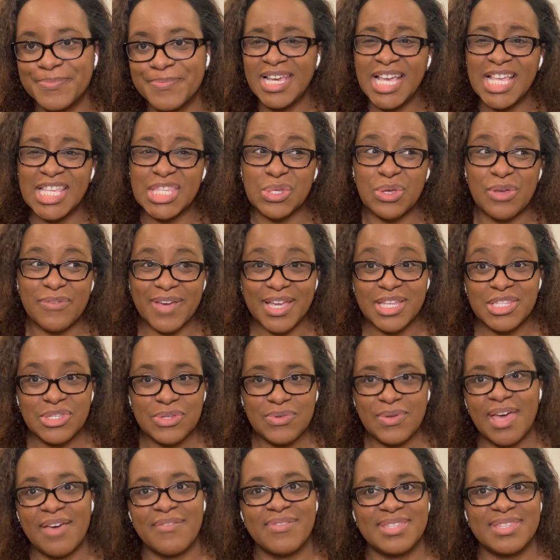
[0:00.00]
So if I do
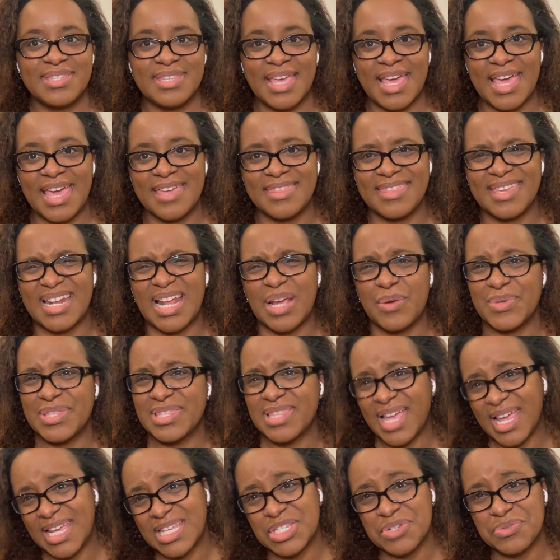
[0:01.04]
have a day that I would
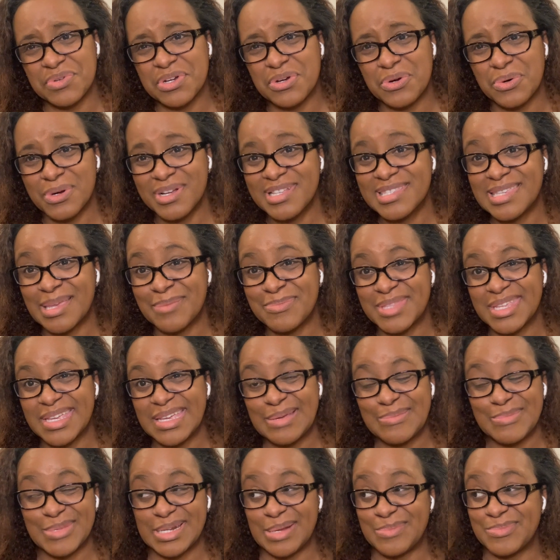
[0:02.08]
like to record something,
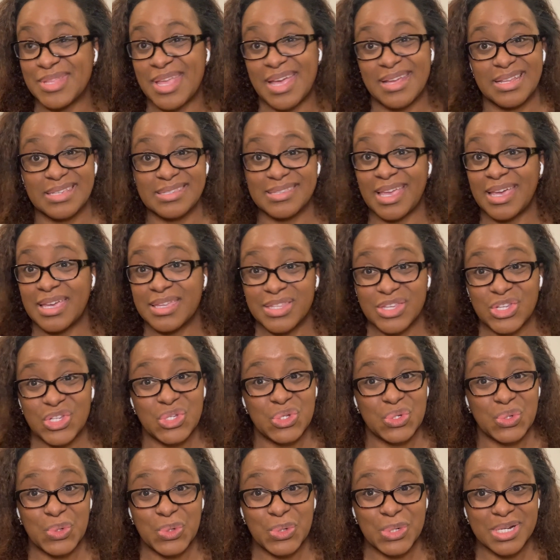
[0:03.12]
but I'm not exactly
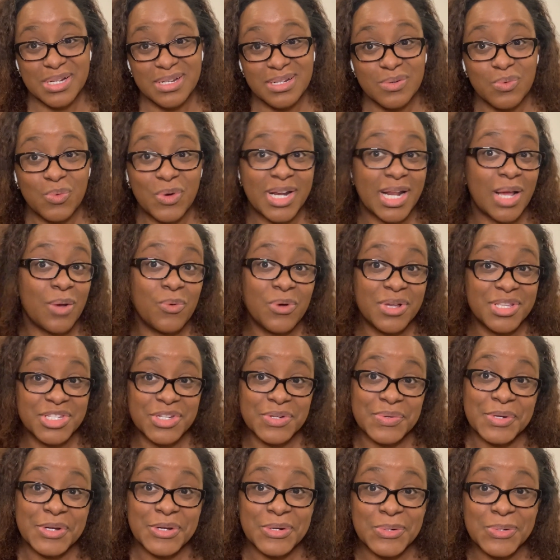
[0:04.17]
sure what I want to
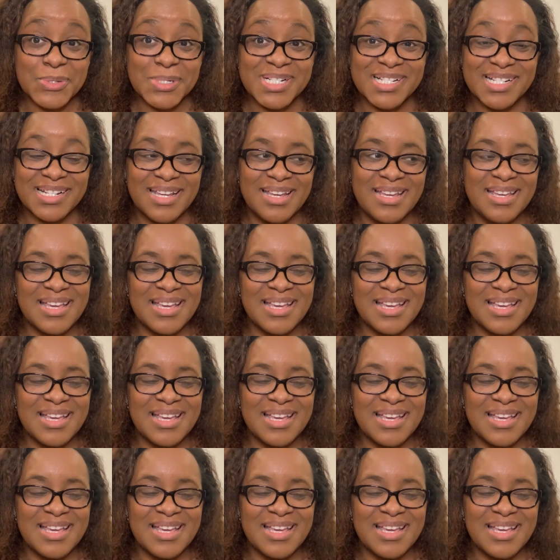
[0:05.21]
record,